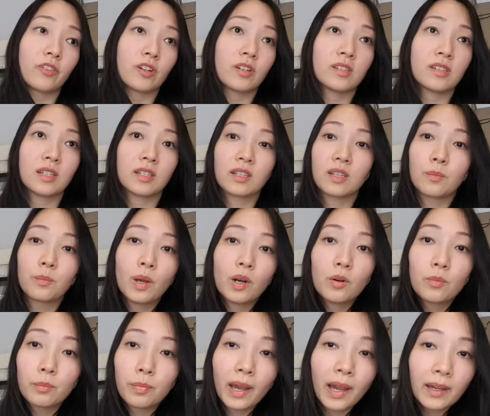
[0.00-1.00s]
For instance, the
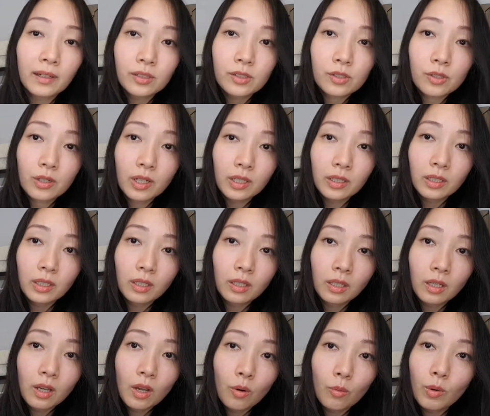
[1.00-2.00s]
belt bag trend.
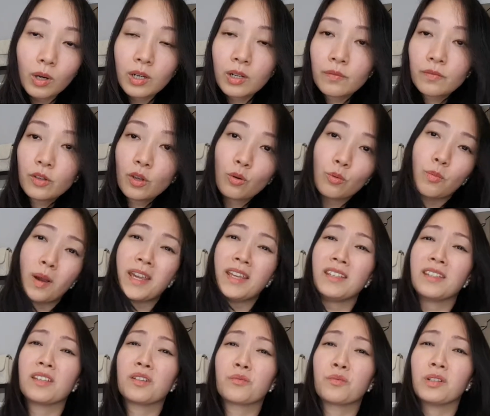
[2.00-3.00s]
What if your
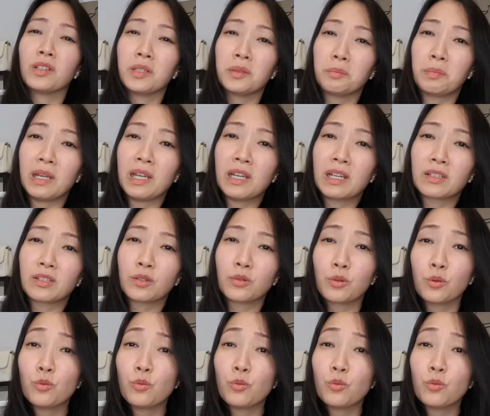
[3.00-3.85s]
waist is really big?